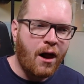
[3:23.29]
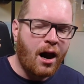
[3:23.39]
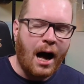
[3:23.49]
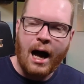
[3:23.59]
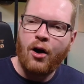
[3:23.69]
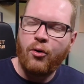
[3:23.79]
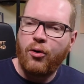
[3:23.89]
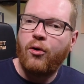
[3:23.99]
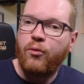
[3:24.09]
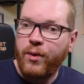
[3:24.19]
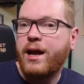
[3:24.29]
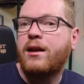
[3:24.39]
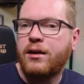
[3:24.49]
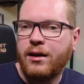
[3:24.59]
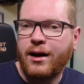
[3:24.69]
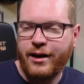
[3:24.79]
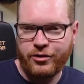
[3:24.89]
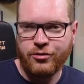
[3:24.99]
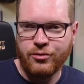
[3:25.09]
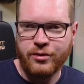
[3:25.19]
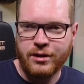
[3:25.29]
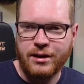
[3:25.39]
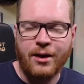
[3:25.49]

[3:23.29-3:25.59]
how or when I should do this.